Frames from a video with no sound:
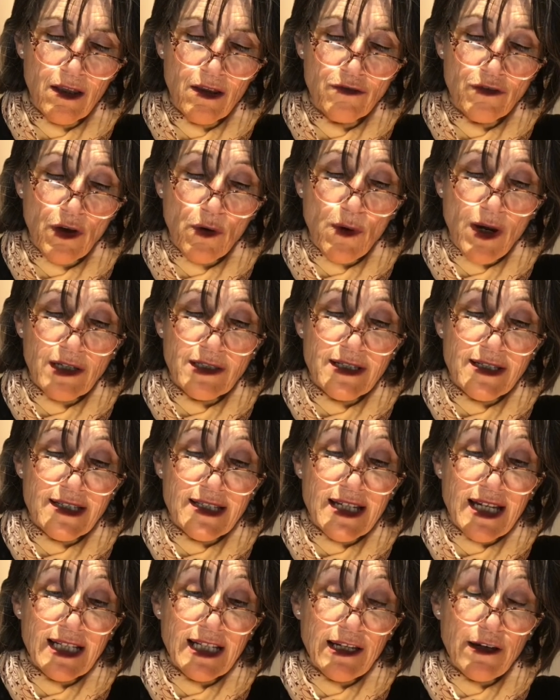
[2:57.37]
though
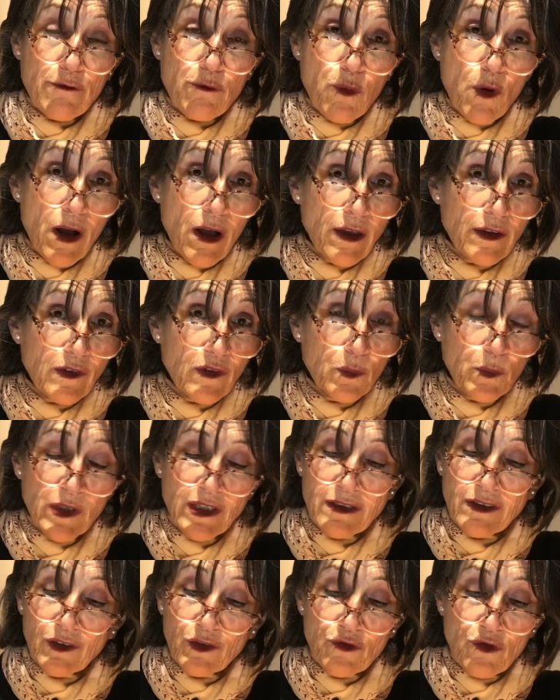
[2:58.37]
understanding of words be
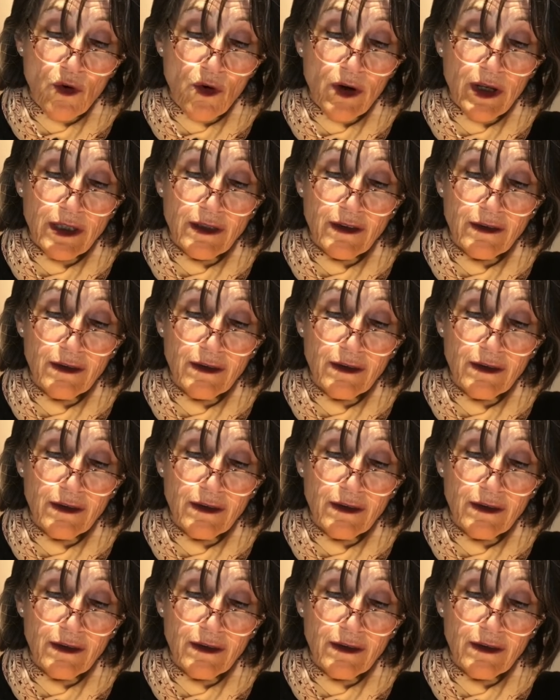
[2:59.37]
destroyed.